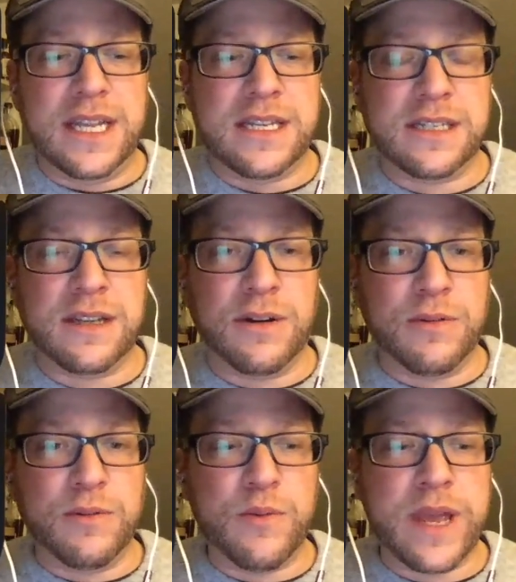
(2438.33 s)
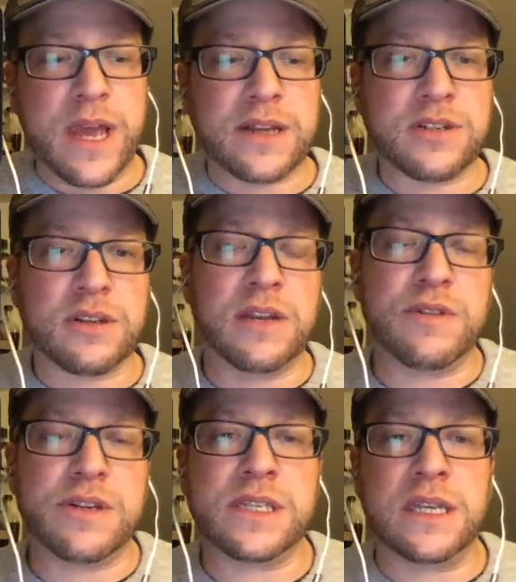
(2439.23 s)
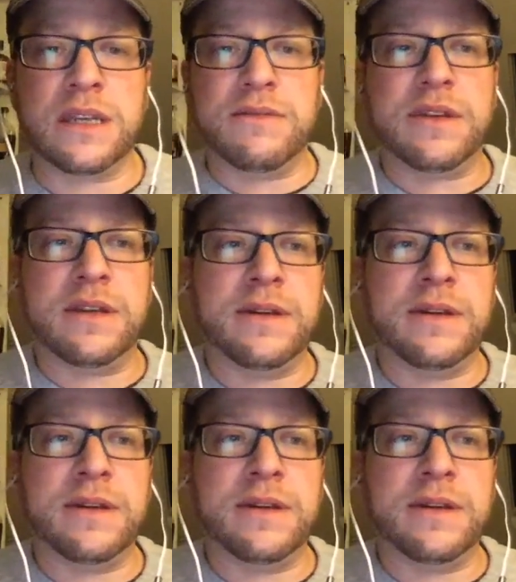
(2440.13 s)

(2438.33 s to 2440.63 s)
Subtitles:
And so we actually received